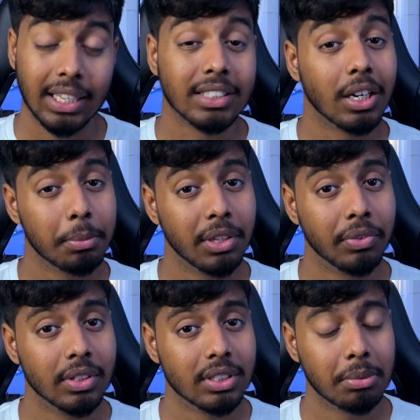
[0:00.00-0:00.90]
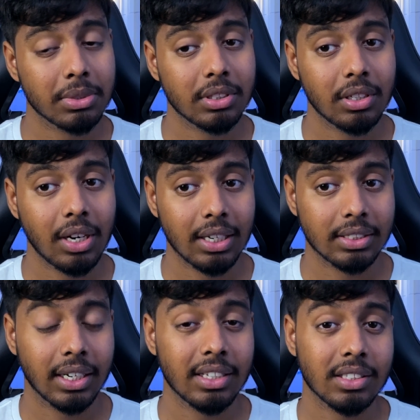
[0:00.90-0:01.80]
That's going to be the first semester and
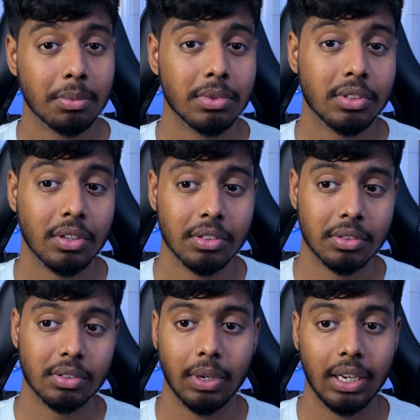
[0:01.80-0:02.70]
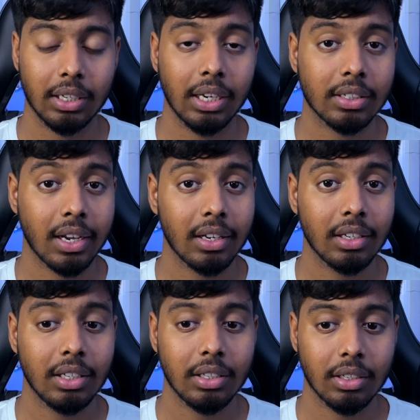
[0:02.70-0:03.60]
second semester is
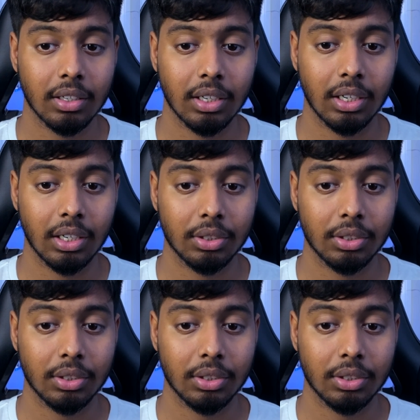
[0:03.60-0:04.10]
entirely uh,